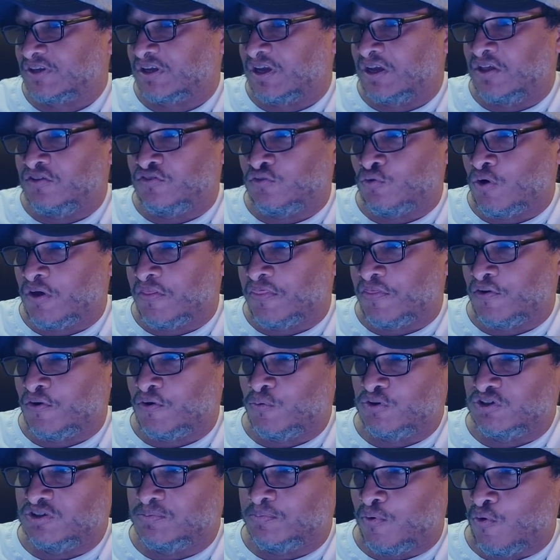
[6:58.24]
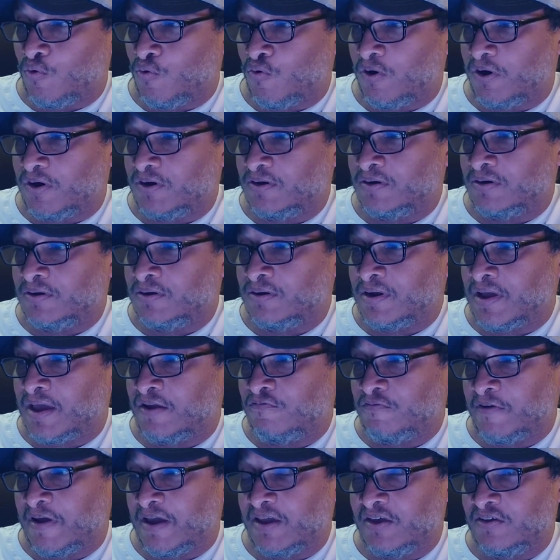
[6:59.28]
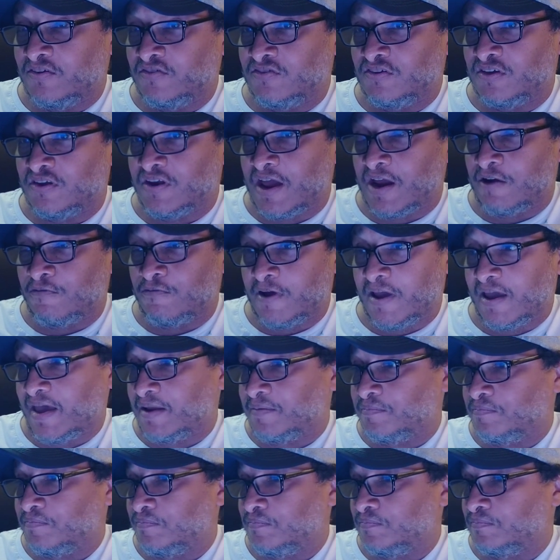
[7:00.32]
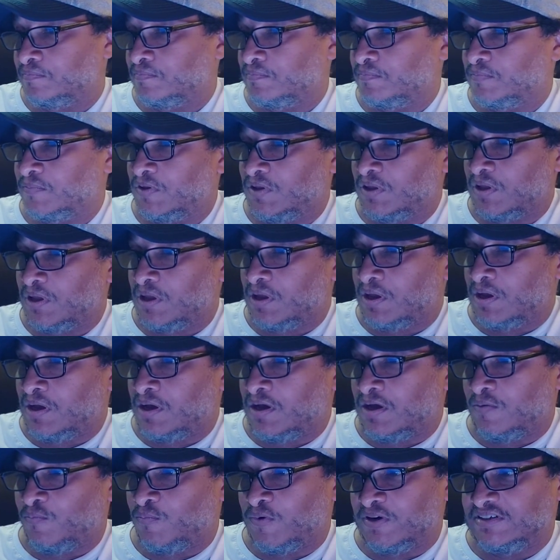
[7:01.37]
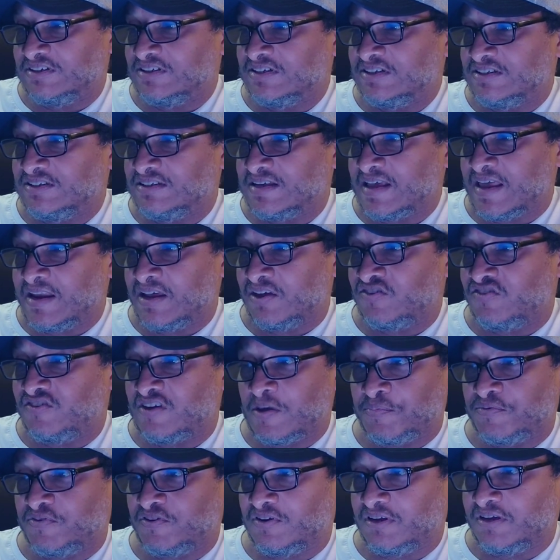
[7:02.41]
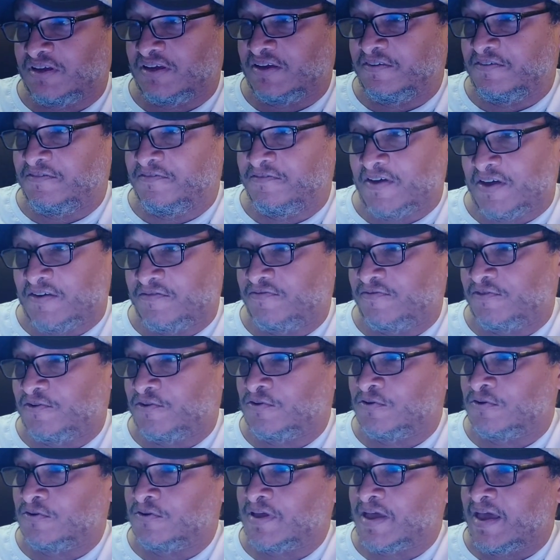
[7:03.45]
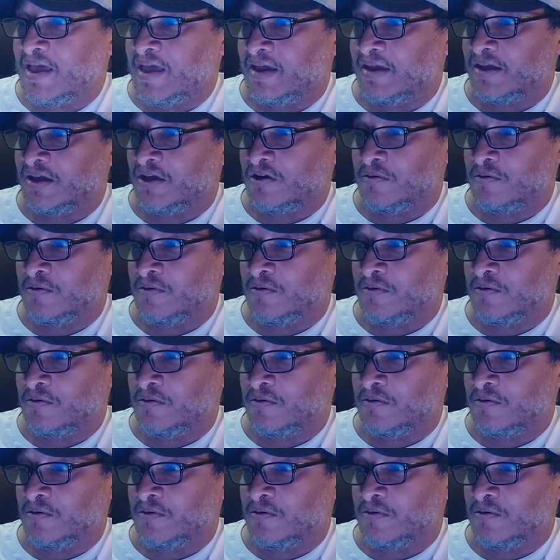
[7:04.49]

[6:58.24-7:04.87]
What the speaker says: its author was born and raised in Iran, which is an exceptionally eventful and